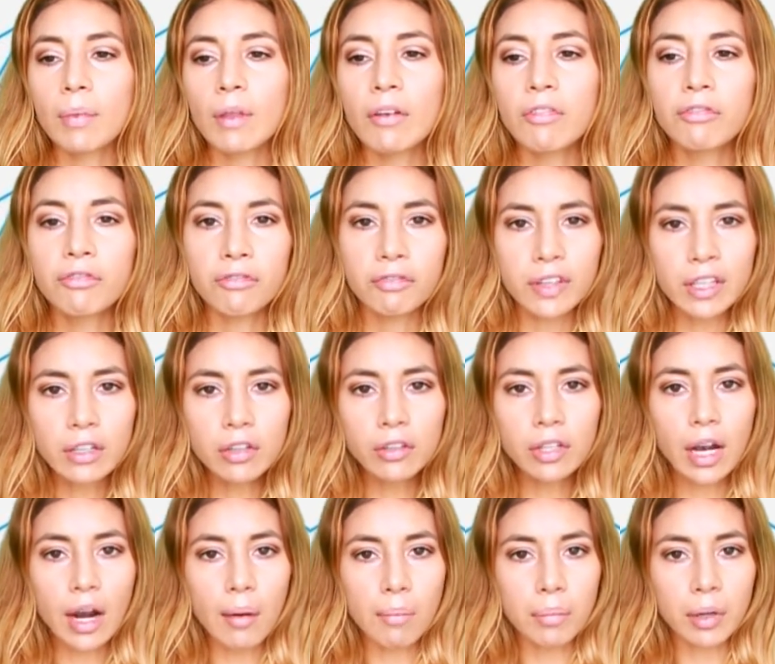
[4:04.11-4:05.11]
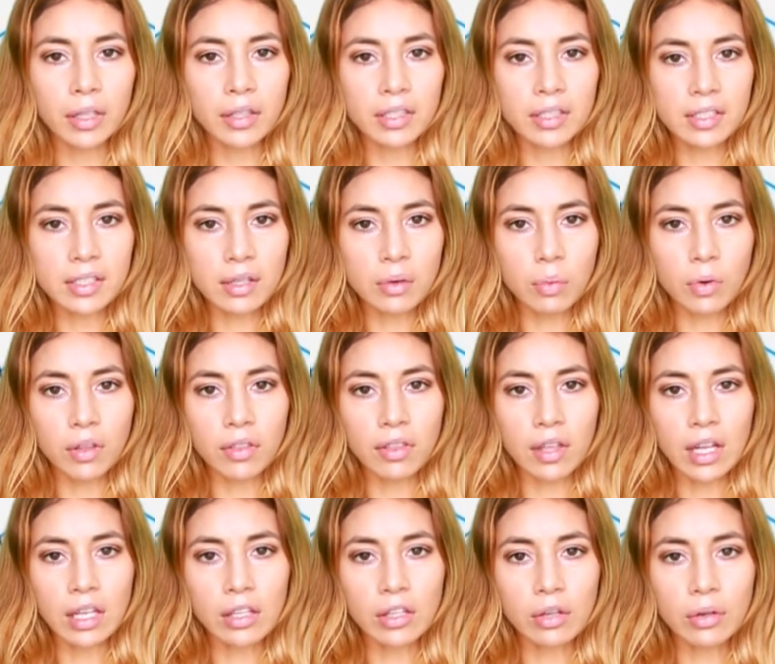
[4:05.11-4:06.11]
feel that abundancy
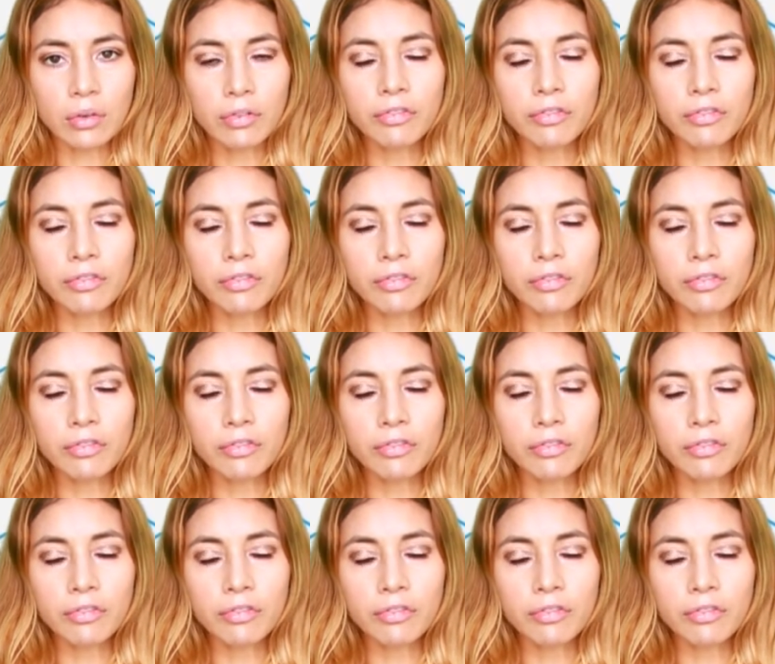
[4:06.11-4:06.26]
within you.